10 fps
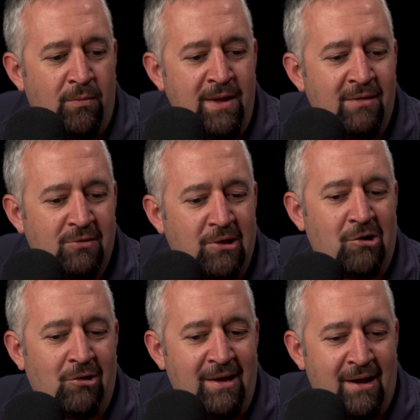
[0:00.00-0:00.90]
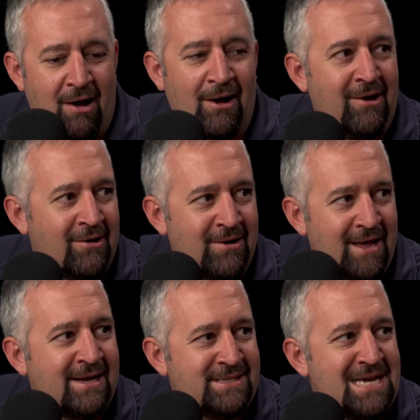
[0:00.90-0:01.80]
we literally hired
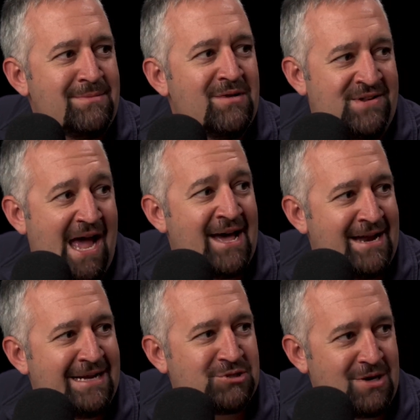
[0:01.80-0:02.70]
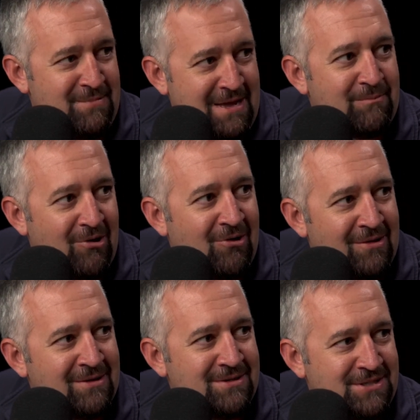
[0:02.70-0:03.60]
a team of data entry
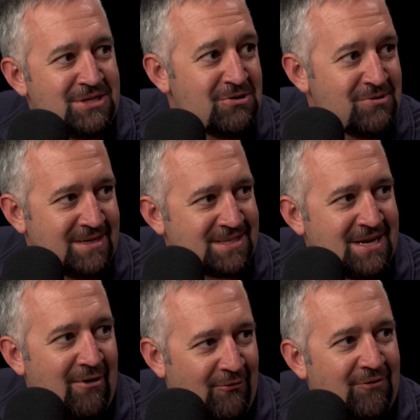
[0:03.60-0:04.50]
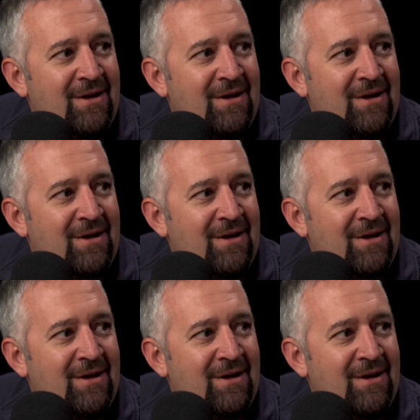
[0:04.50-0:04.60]
people to do this stuff.